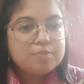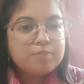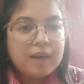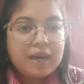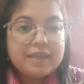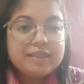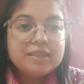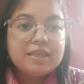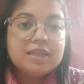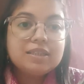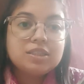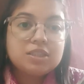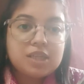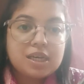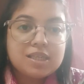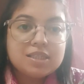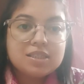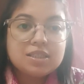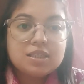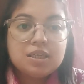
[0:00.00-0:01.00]
By their
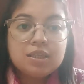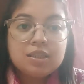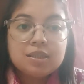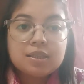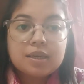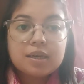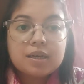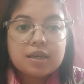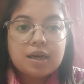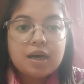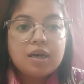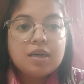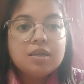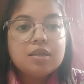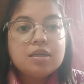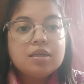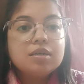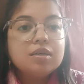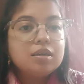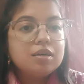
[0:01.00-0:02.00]
changing they
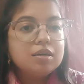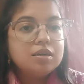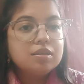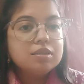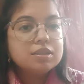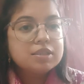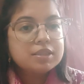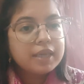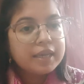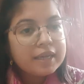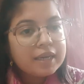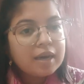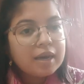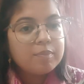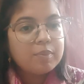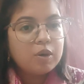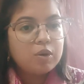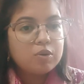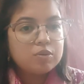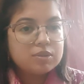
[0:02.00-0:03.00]
are saying
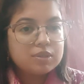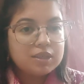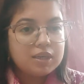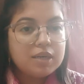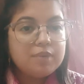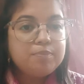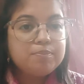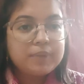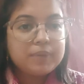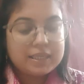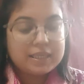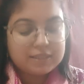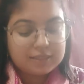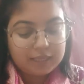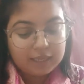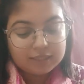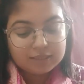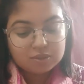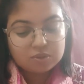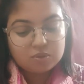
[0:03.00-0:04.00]
about their
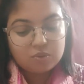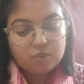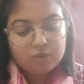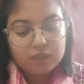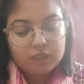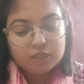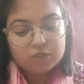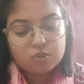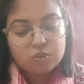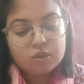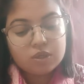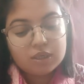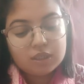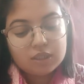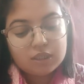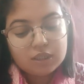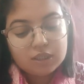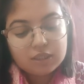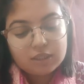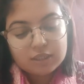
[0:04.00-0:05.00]
presence. Okay, so
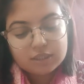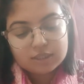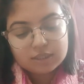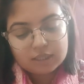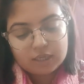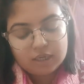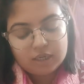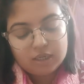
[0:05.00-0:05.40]
colorless